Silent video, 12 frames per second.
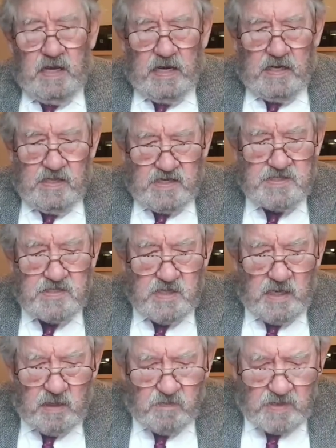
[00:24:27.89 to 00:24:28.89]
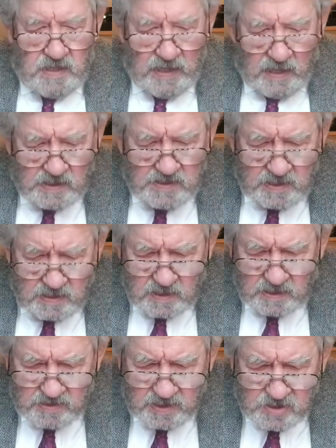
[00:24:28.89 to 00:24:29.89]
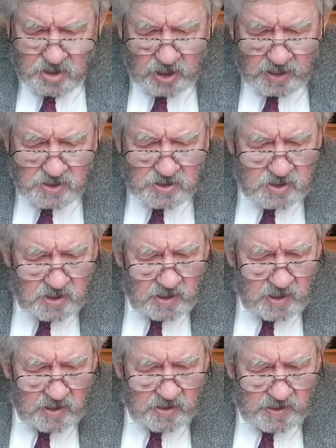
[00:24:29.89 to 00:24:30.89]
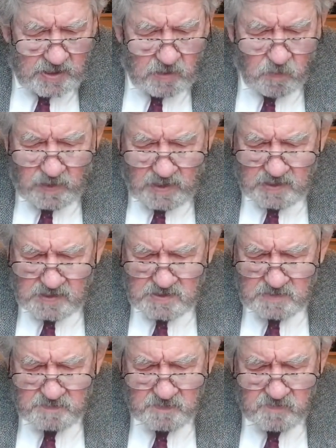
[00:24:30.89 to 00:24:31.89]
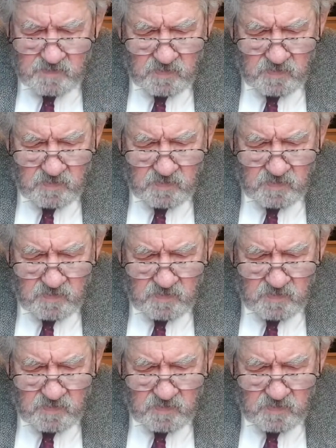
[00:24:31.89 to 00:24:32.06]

And this is how they acted, and they changed their ways.